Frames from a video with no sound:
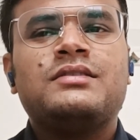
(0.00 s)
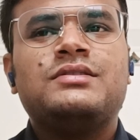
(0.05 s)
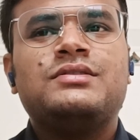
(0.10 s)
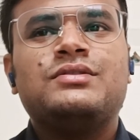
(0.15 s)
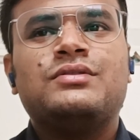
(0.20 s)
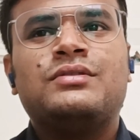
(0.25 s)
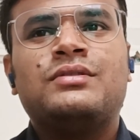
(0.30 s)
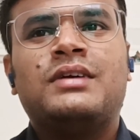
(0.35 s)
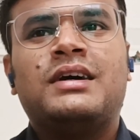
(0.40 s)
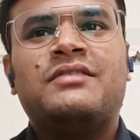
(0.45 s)

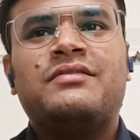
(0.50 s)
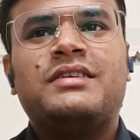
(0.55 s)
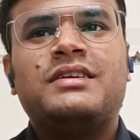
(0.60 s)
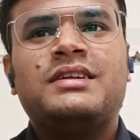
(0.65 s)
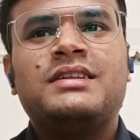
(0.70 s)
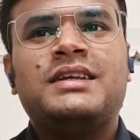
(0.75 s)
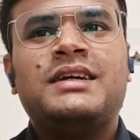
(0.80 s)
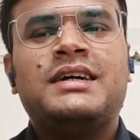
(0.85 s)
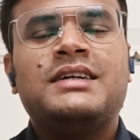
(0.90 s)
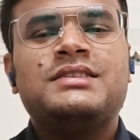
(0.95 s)
So
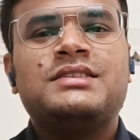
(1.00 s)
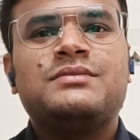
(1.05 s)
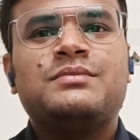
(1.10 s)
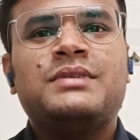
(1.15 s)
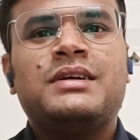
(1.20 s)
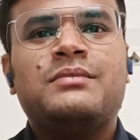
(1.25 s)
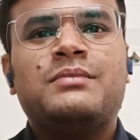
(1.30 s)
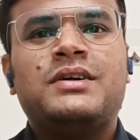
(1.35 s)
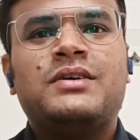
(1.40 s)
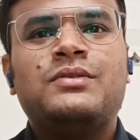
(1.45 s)
after they ask
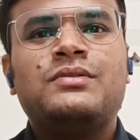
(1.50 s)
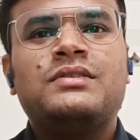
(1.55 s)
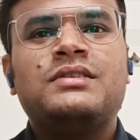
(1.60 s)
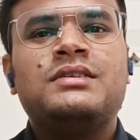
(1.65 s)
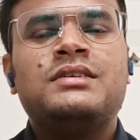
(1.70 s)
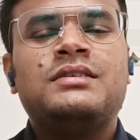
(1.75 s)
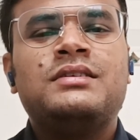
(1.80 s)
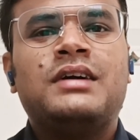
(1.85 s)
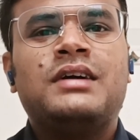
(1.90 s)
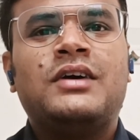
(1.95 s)
me about
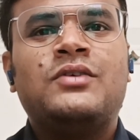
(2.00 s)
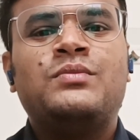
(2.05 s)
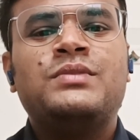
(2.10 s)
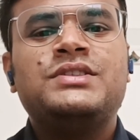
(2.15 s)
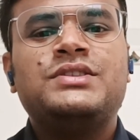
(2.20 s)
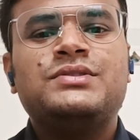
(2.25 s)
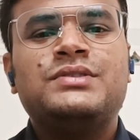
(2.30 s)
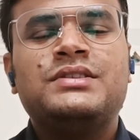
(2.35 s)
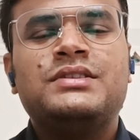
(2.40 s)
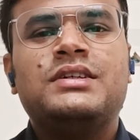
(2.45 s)
the how
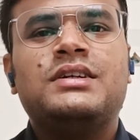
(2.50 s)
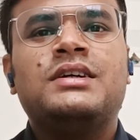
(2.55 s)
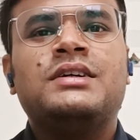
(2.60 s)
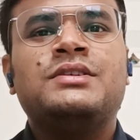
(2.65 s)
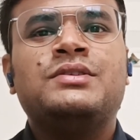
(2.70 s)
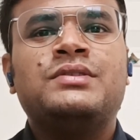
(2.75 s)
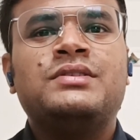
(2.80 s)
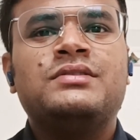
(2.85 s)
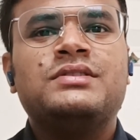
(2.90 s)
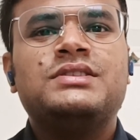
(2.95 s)
much
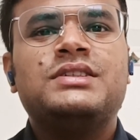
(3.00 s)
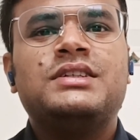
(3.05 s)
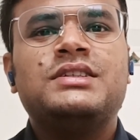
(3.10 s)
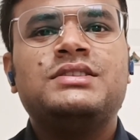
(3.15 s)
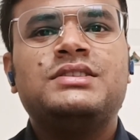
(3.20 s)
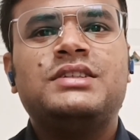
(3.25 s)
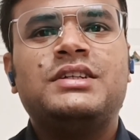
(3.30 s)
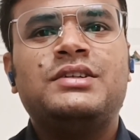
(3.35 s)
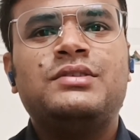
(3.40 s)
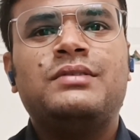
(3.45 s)

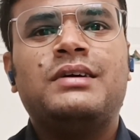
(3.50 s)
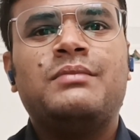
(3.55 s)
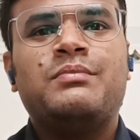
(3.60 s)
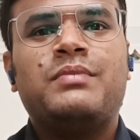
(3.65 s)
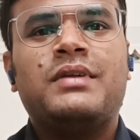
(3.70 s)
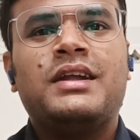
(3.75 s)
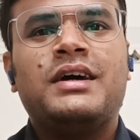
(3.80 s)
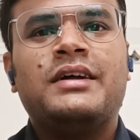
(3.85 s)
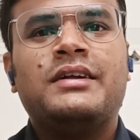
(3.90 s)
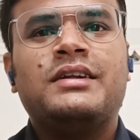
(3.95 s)
universities did you
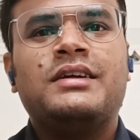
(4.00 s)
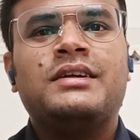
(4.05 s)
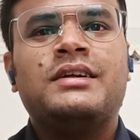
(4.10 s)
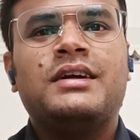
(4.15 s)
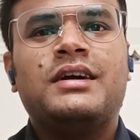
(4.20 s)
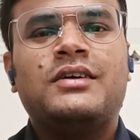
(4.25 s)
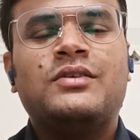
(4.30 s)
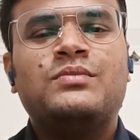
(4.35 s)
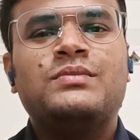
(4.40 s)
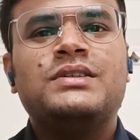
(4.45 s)
apply
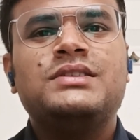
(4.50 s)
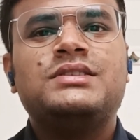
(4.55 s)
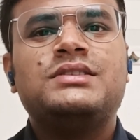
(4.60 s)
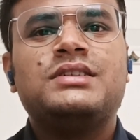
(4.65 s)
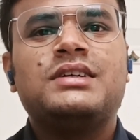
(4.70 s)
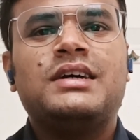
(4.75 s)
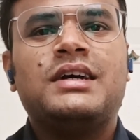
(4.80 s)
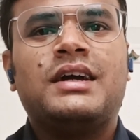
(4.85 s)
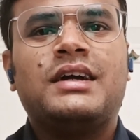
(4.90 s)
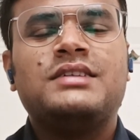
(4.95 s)
and how
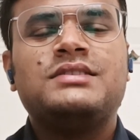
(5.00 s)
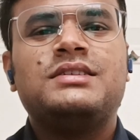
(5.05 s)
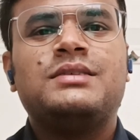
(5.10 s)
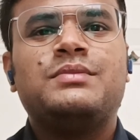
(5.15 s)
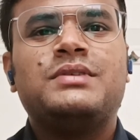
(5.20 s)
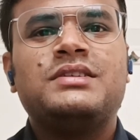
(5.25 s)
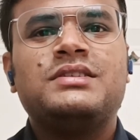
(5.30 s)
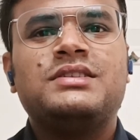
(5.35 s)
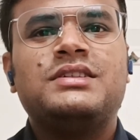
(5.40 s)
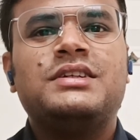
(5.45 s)
much
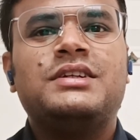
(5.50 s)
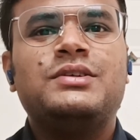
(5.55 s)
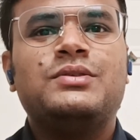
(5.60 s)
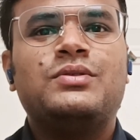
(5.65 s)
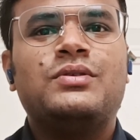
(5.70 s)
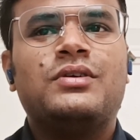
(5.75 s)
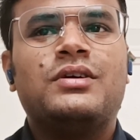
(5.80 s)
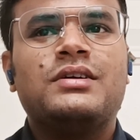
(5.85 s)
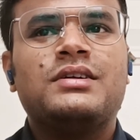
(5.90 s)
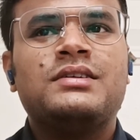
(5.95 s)
acceptance did
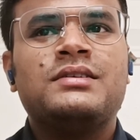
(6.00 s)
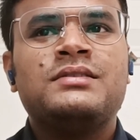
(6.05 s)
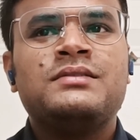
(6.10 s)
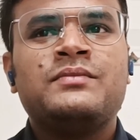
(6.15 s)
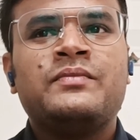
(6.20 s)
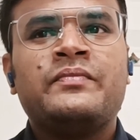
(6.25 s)
you got.